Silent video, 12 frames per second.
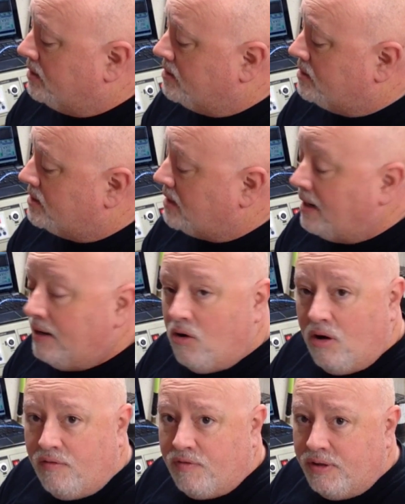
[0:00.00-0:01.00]
sign
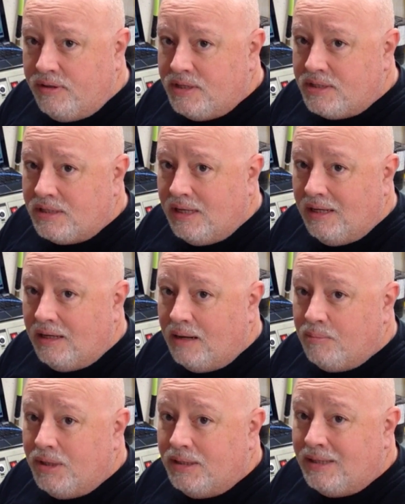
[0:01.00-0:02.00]
off on this, and
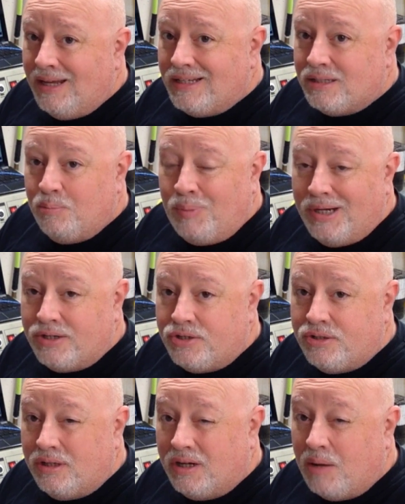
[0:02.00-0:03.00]
I'm going to take some
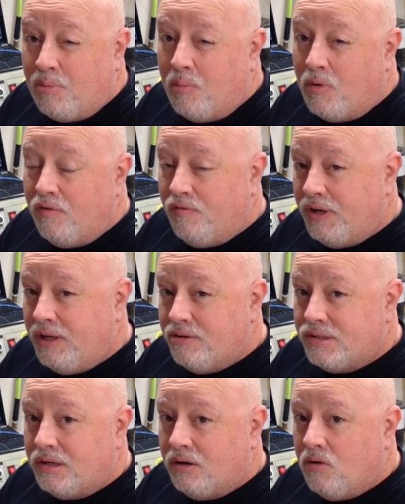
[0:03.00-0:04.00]
pictures and a couple more
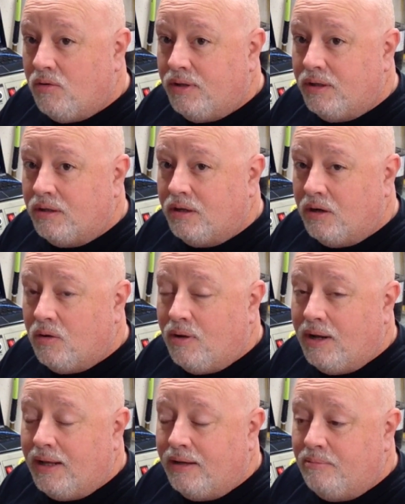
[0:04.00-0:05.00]
videos that are going to go
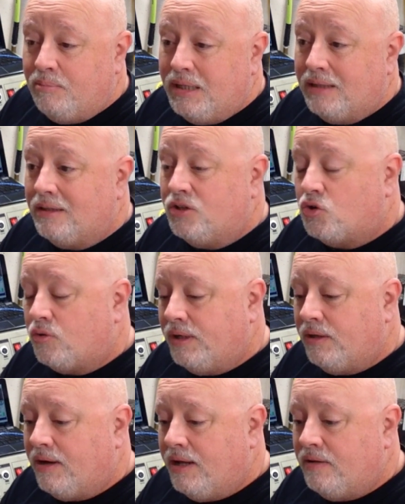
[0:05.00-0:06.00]
ahead and be at the
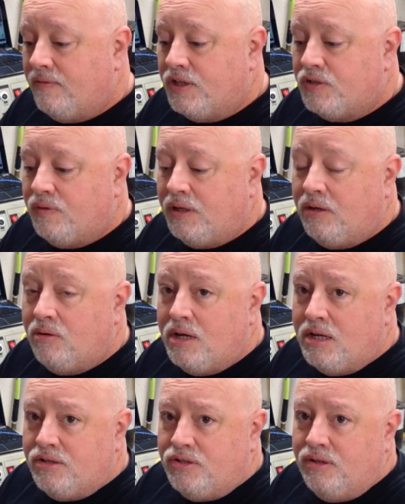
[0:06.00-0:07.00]
trailer end of this video,
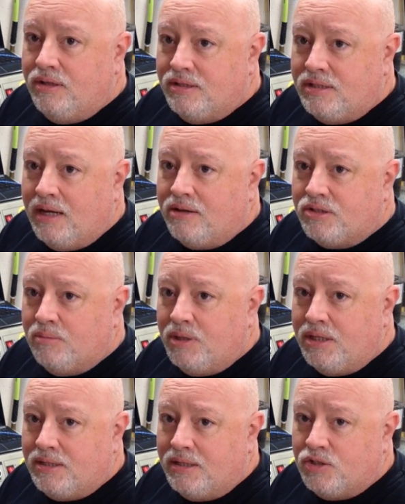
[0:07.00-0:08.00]
so you can see how some of
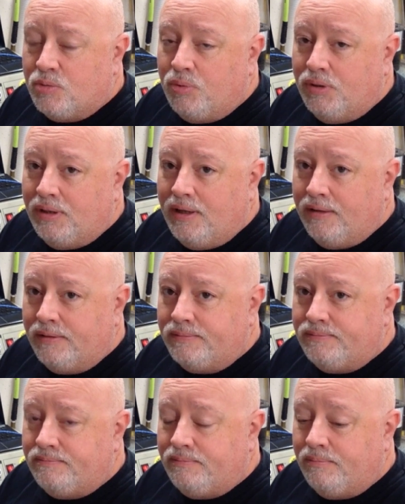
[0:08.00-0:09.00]
these things are put together.
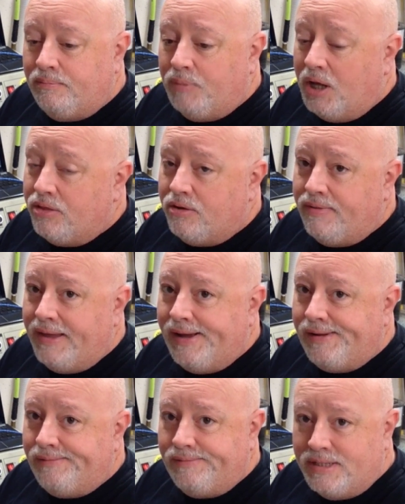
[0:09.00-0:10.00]
But other than
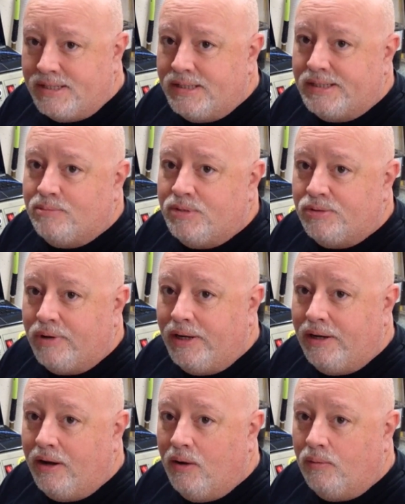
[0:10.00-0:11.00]
that, this system is ready to go.